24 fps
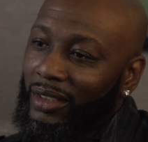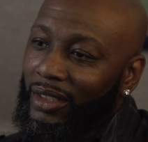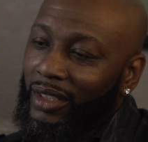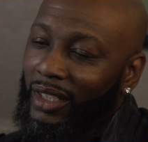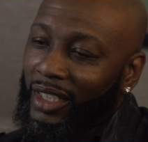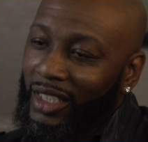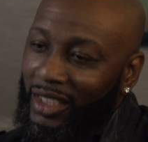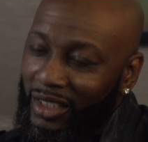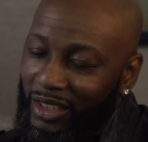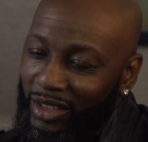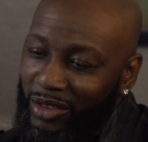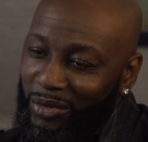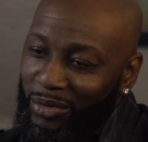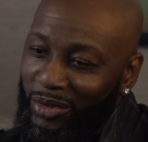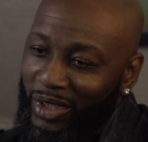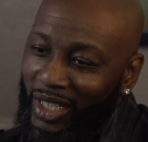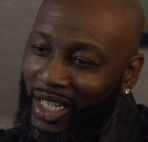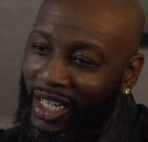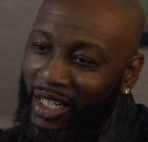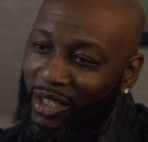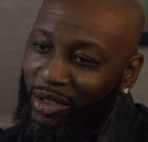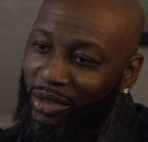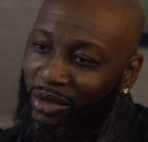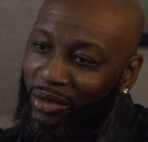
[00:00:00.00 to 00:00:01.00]
This is when
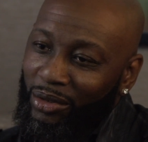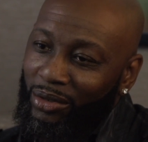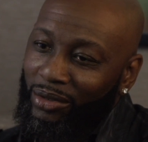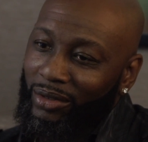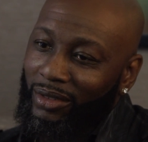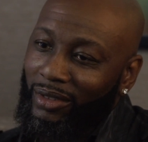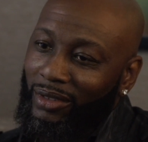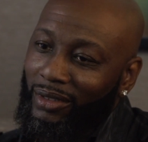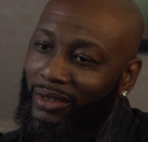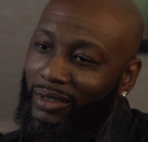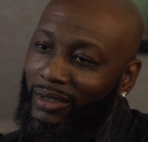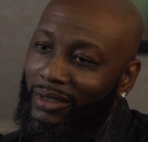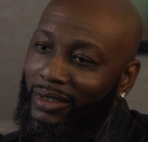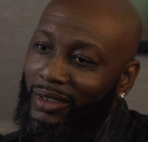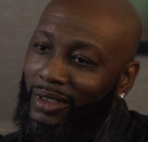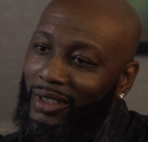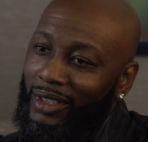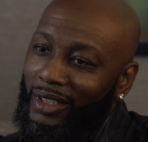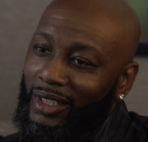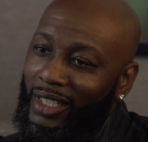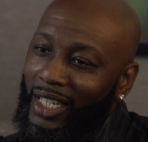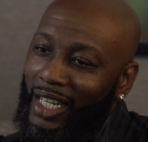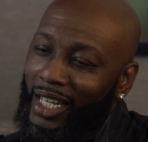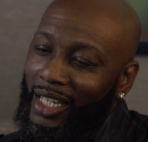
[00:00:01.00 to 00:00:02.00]
I knew
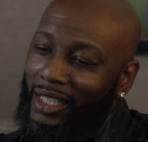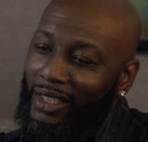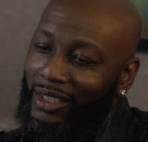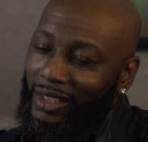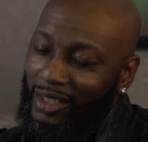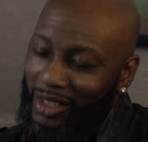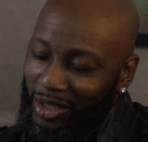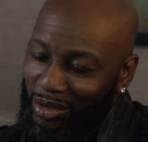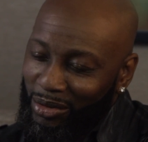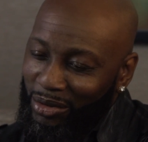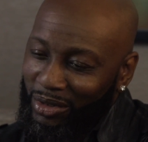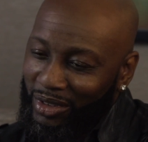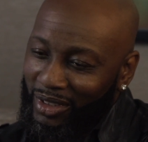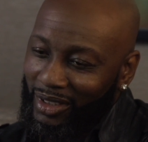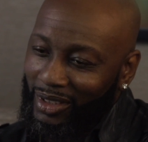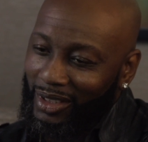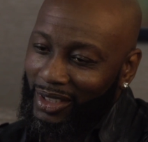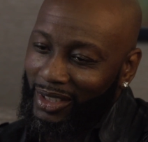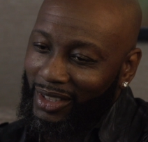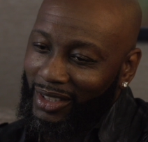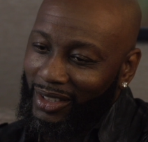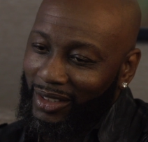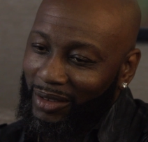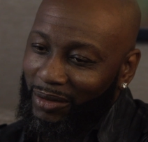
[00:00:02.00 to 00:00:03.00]
that she was
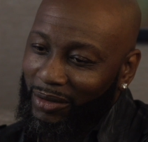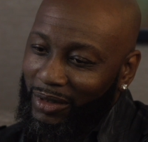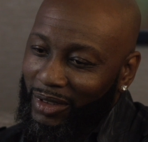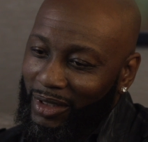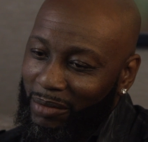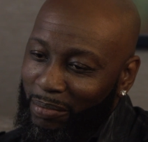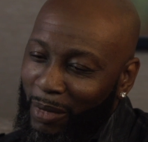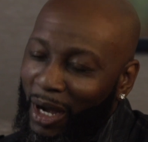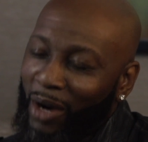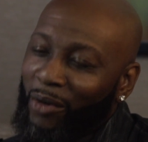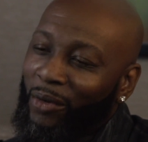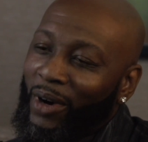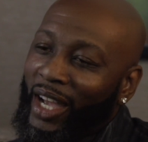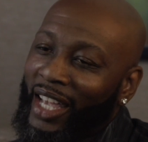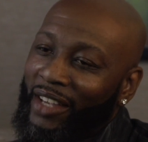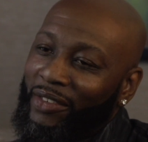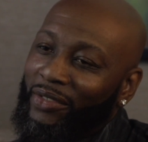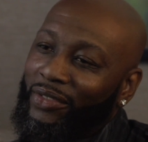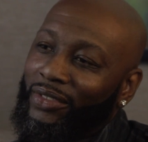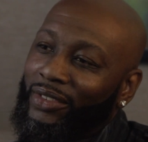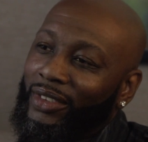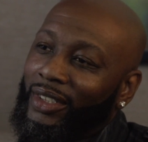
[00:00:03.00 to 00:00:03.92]
my wife.